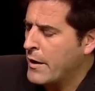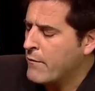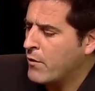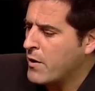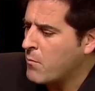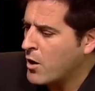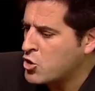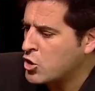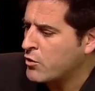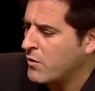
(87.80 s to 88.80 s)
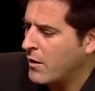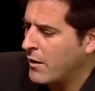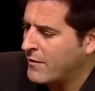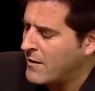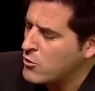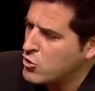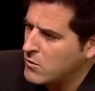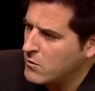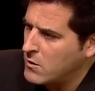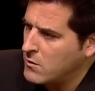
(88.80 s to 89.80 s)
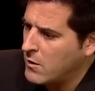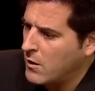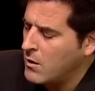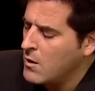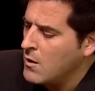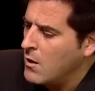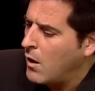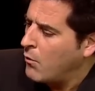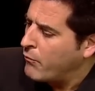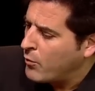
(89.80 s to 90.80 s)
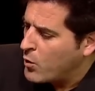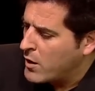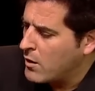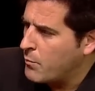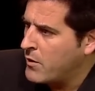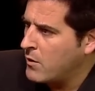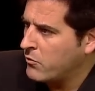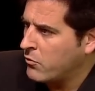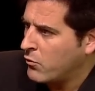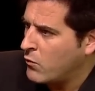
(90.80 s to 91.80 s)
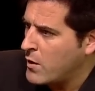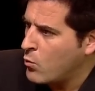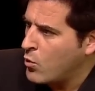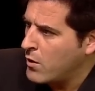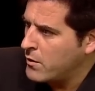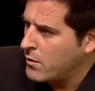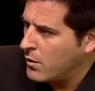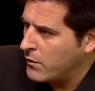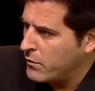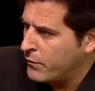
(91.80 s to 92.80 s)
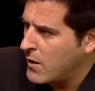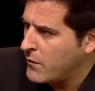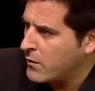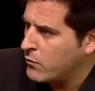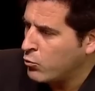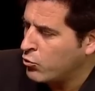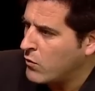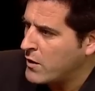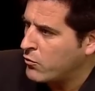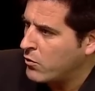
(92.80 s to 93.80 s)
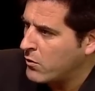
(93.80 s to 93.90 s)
and very much attention to detail. From what it appears, there's already one defendant who's already